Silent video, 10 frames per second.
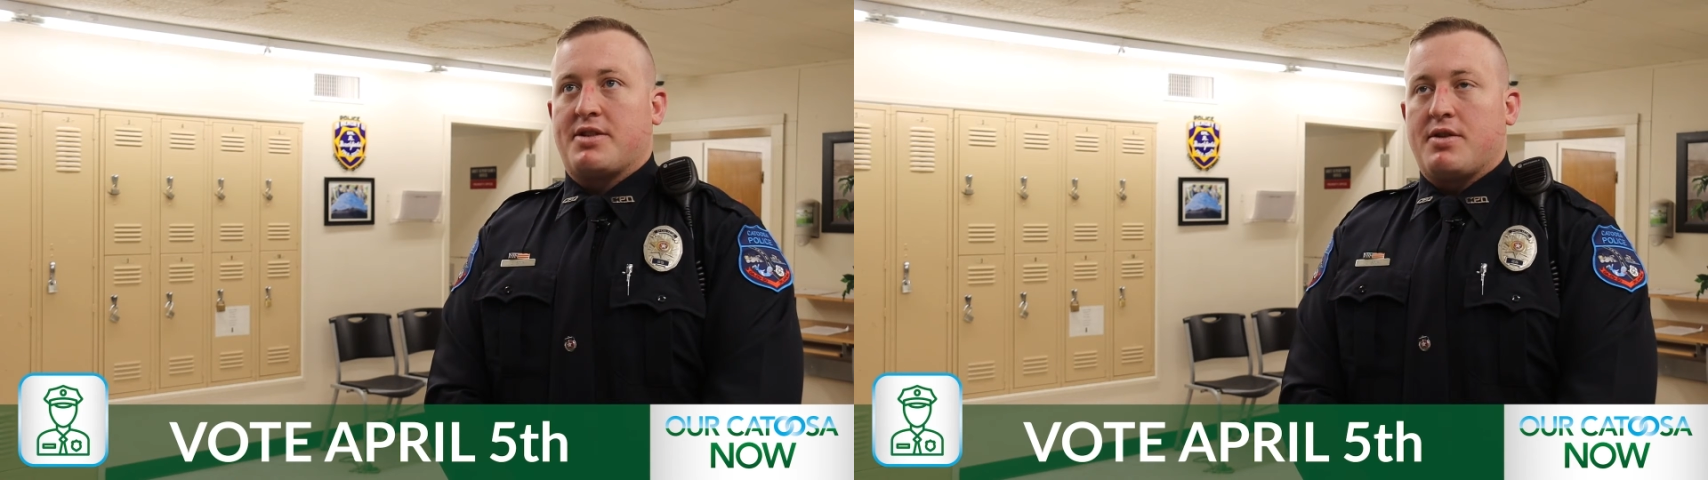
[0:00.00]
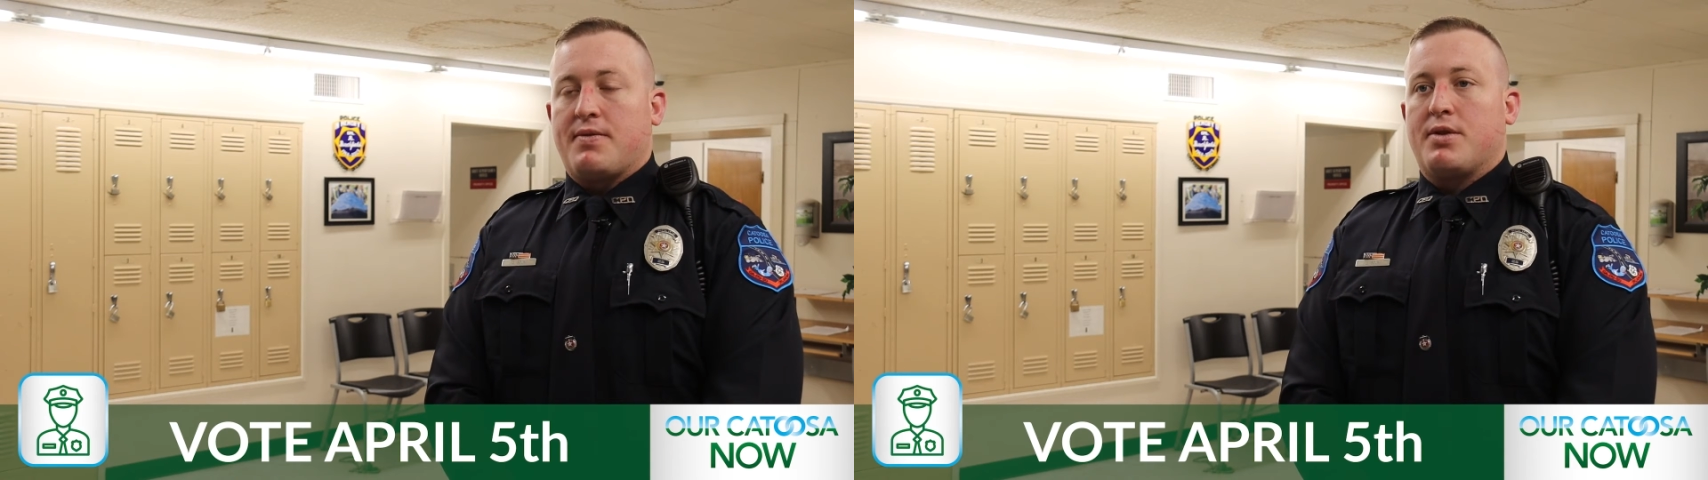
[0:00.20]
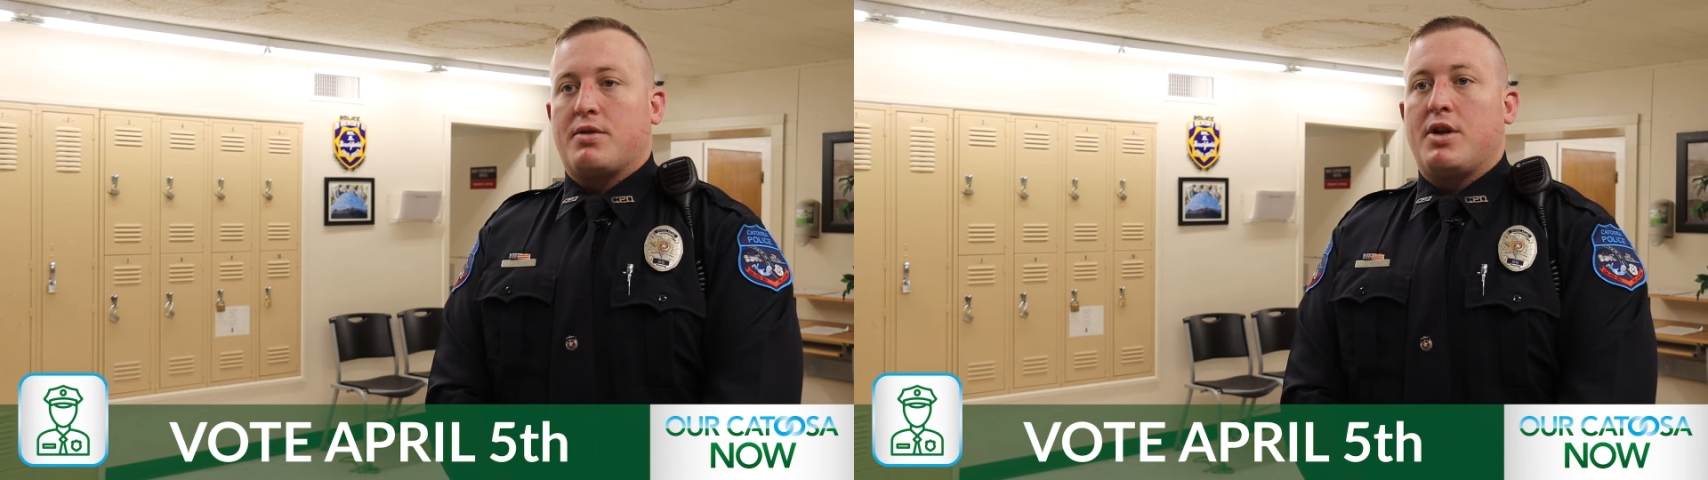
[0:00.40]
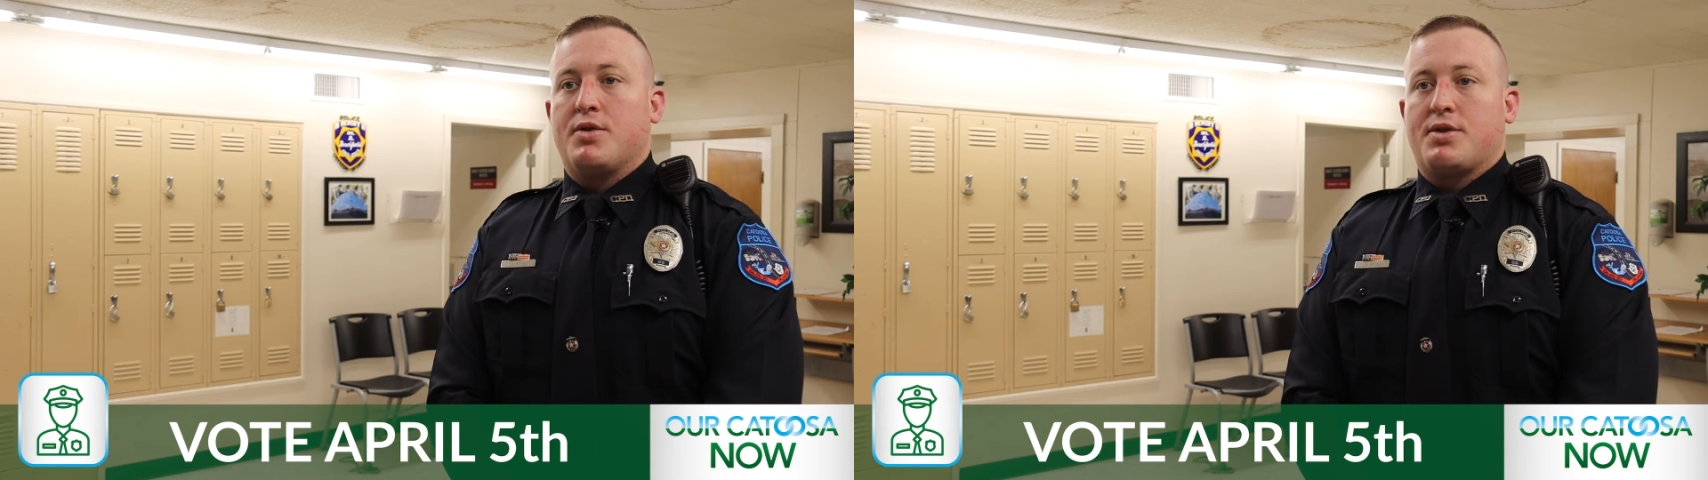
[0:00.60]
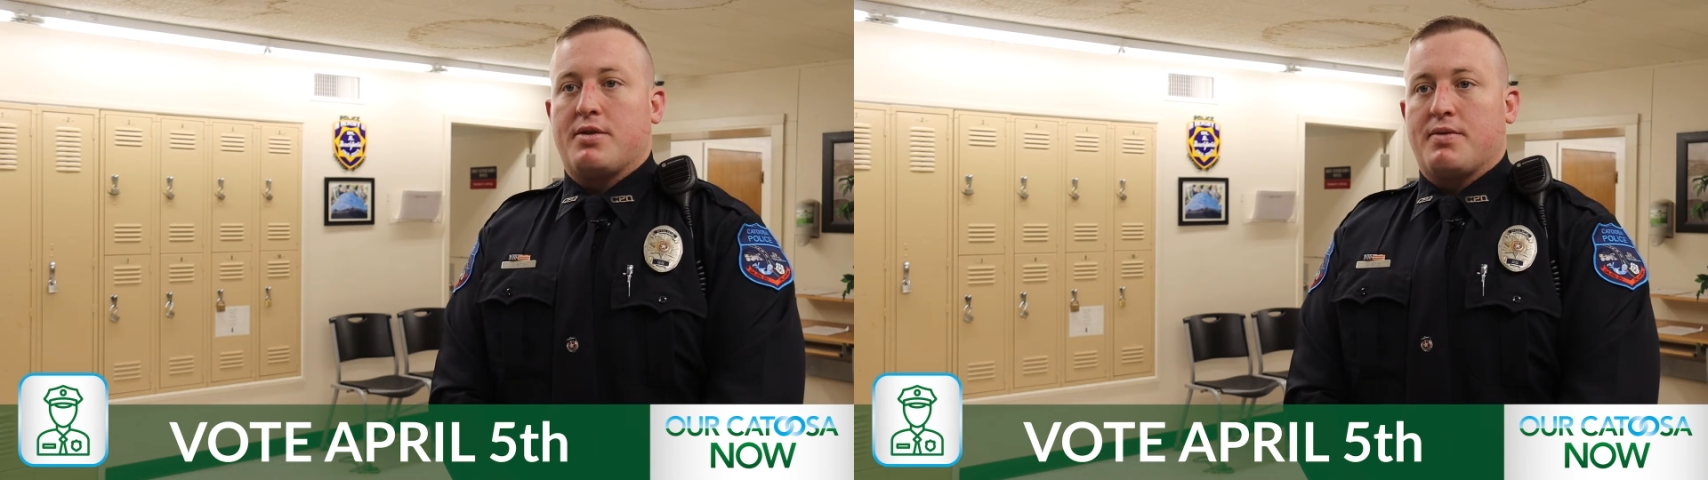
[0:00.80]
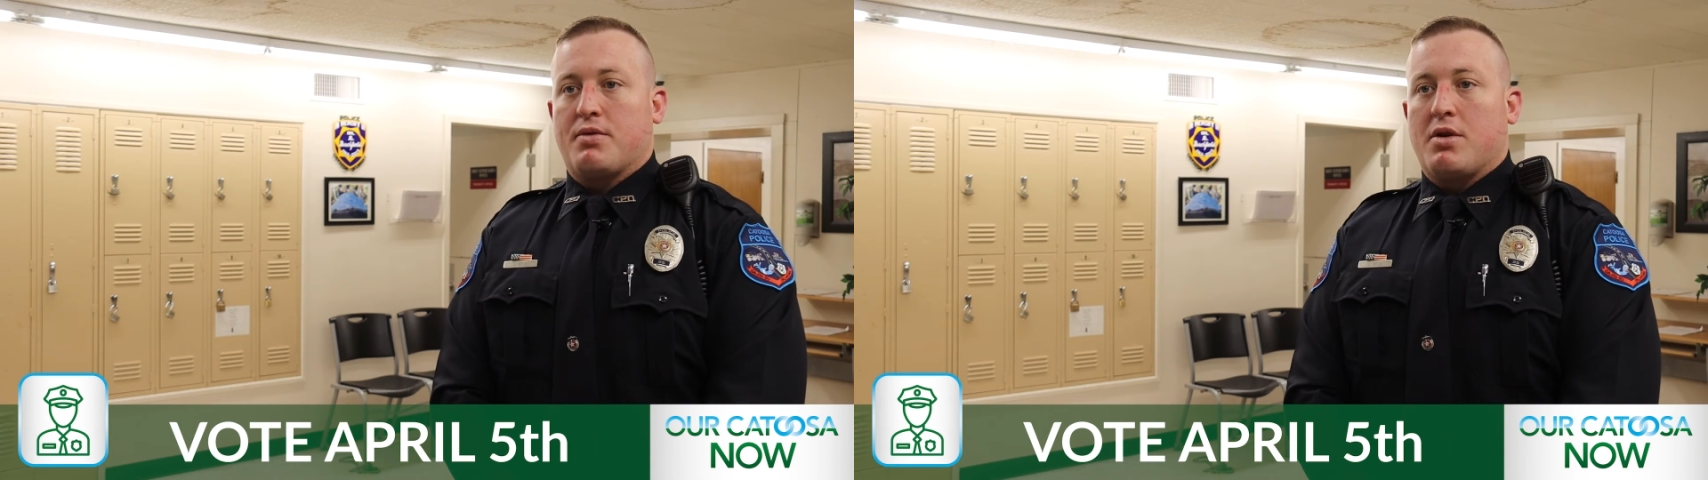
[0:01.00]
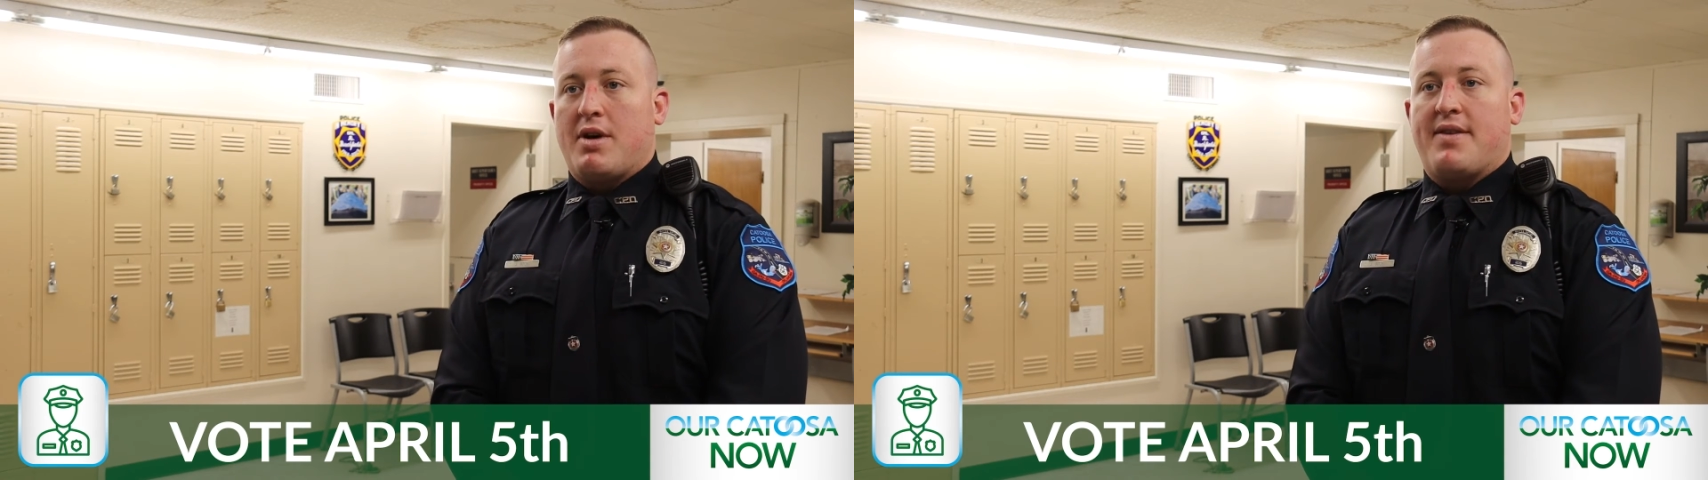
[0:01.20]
us all feel closer if we're all